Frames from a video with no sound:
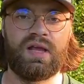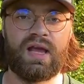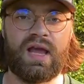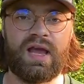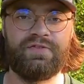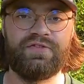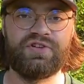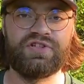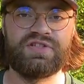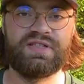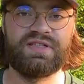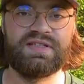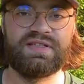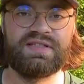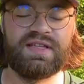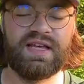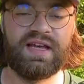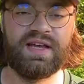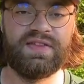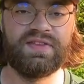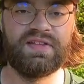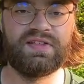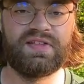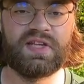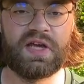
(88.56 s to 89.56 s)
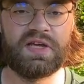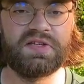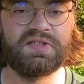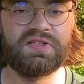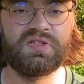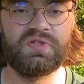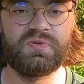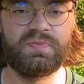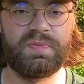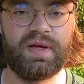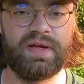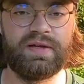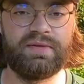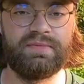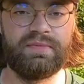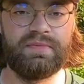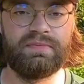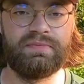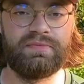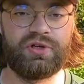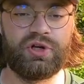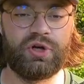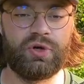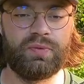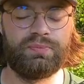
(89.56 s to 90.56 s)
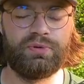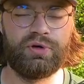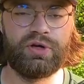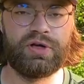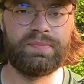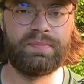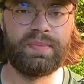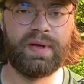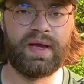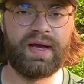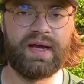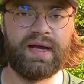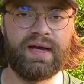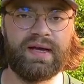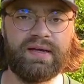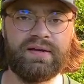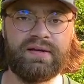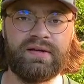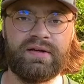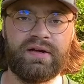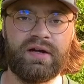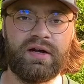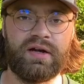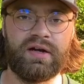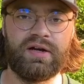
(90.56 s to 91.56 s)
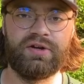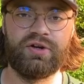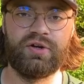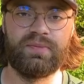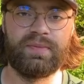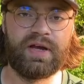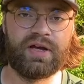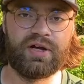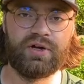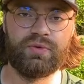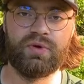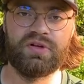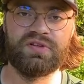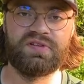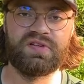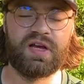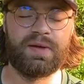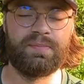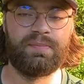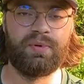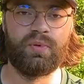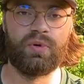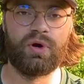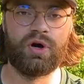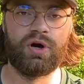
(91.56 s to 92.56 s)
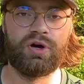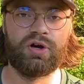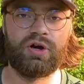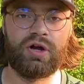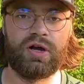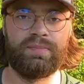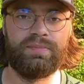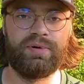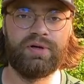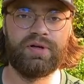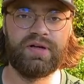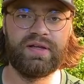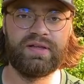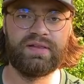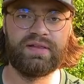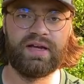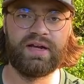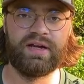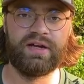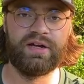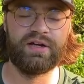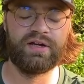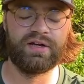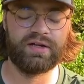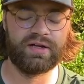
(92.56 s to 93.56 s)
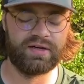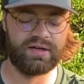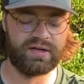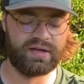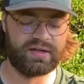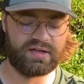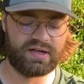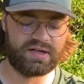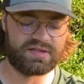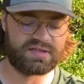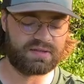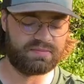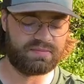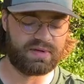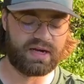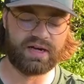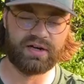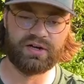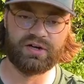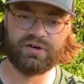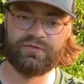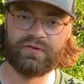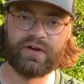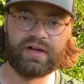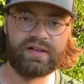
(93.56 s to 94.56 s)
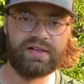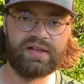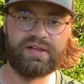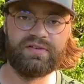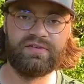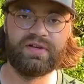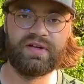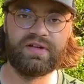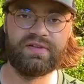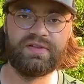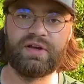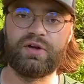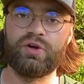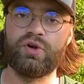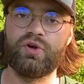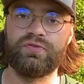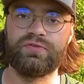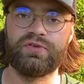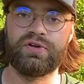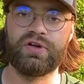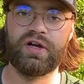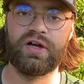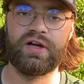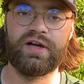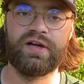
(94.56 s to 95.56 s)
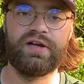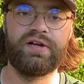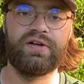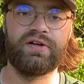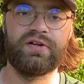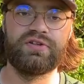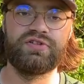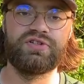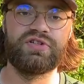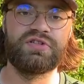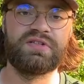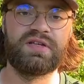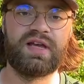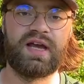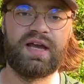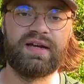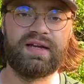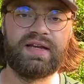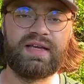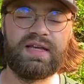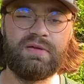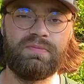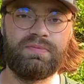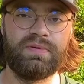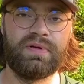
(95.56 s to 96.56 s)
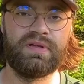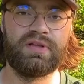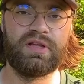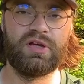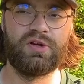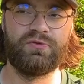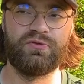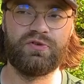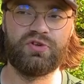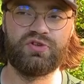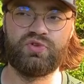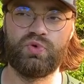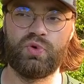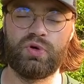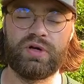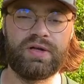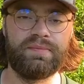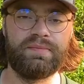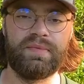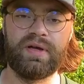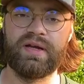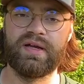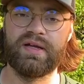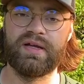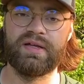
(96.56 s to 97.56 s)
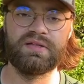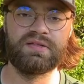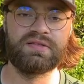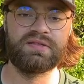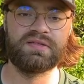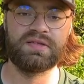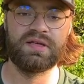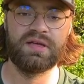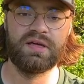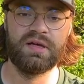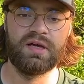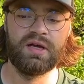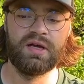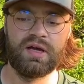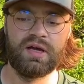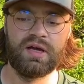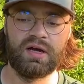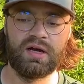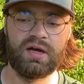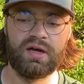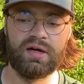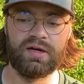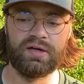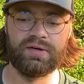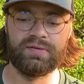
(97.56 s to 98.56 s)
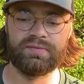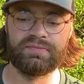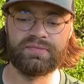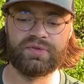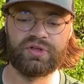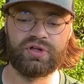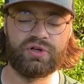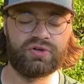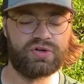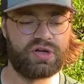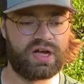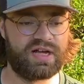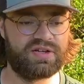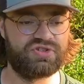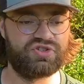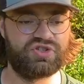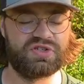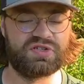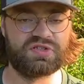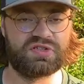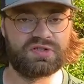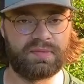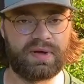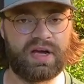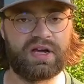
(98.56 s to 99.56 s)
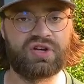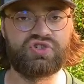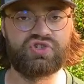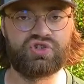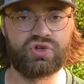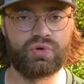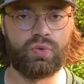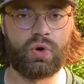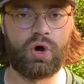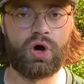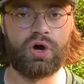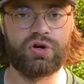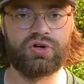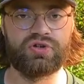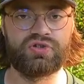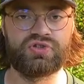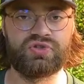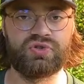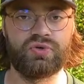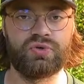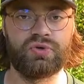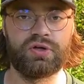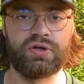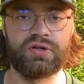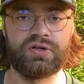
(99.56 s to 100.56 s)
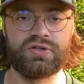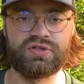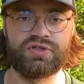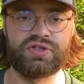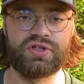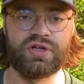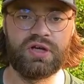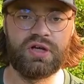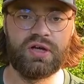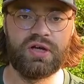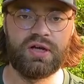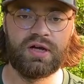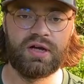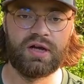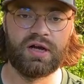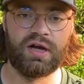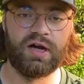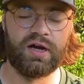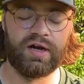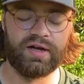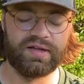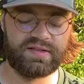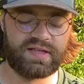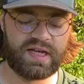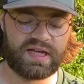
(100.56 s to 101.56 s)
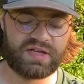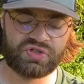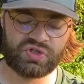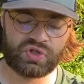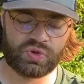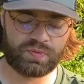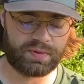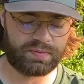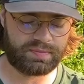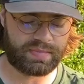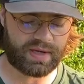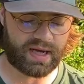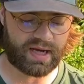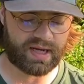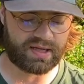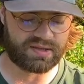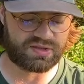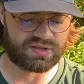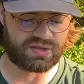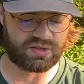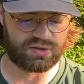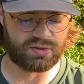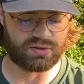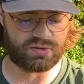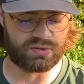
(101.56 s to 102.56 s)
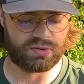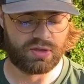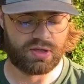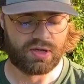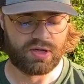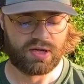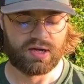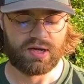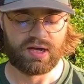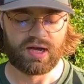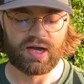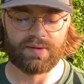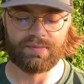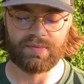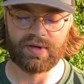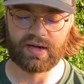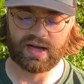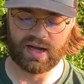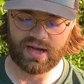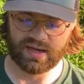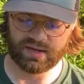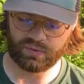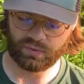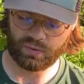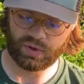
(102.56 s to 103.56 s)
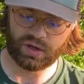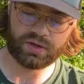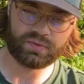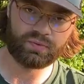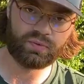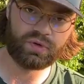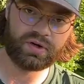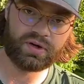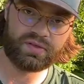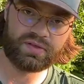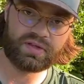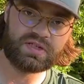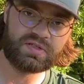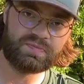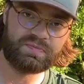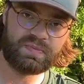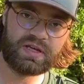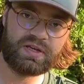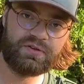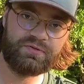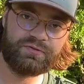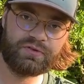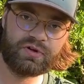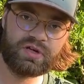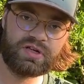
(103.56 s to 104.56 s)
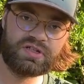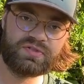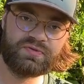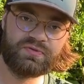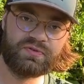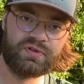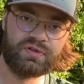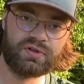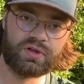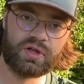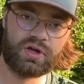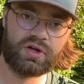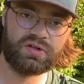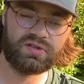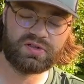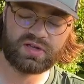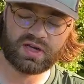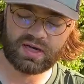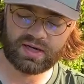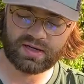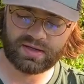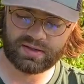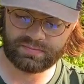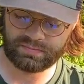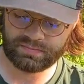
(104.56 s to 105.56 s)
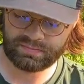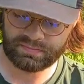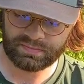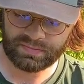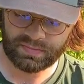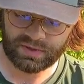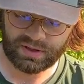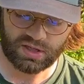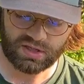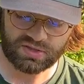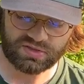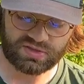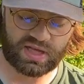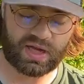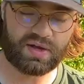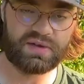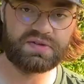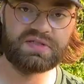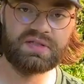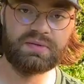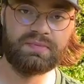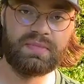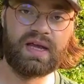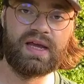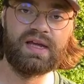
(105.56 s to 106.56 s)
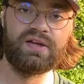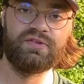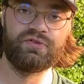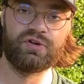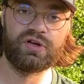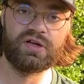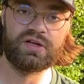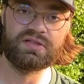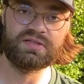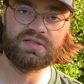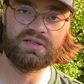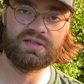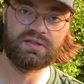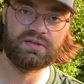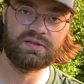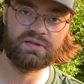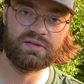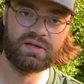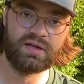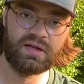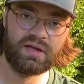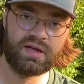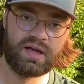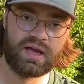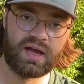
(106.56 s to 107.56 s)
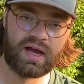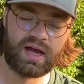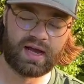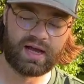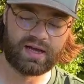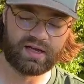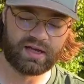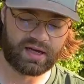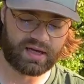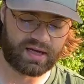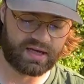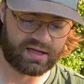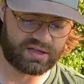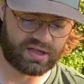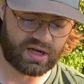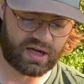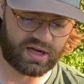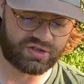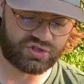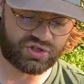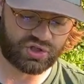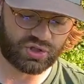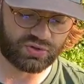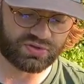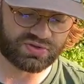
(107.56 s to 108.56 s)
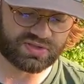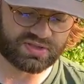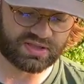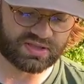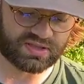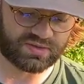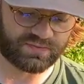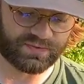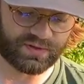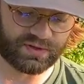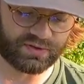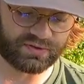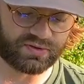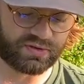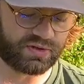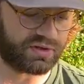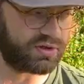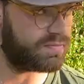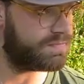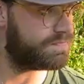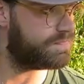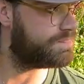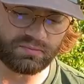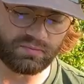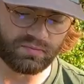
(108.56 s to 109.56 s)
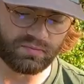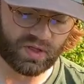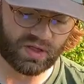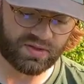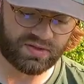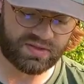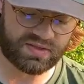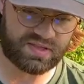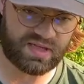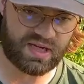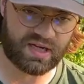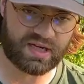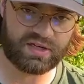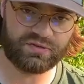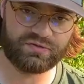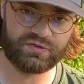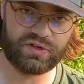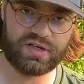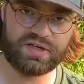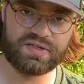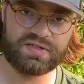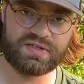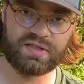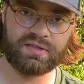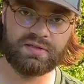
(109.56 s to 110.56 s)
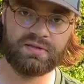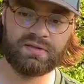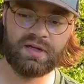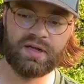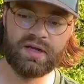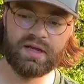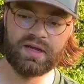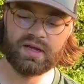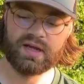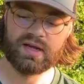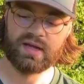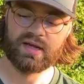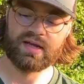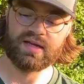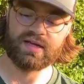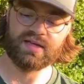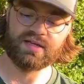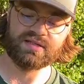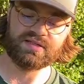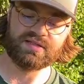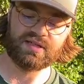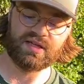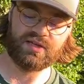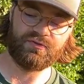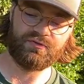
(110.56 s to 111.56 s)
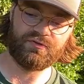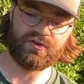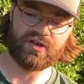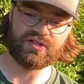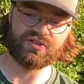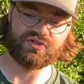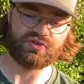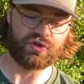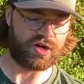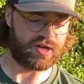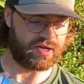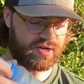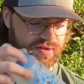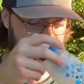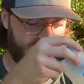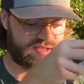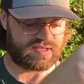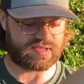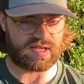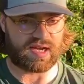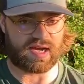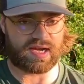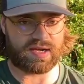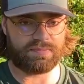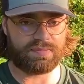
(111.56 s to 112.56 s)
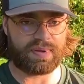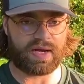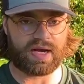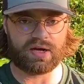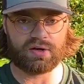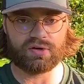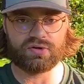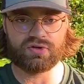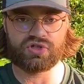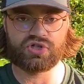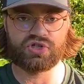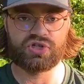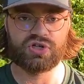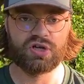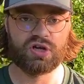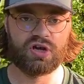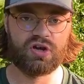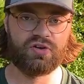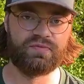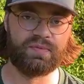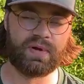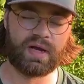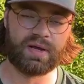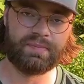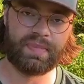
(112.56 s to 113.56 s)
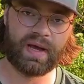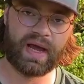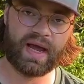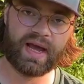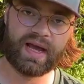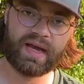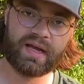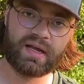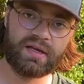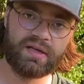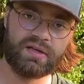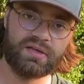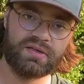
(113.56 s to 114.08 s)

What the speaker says: Ever since then, the taste has been pretty bad, no matter what type of water I put in there, and it doesn't matter if I leave it in there overnight or just kind of keep it in there for 20 minutes, as just some extra water storage. It tastes super bad, so I've been kind of wanting one of these BFrees for a long time. So that was the main reason I chose this filter. The second reason is it fits right in the side pouch of my pack.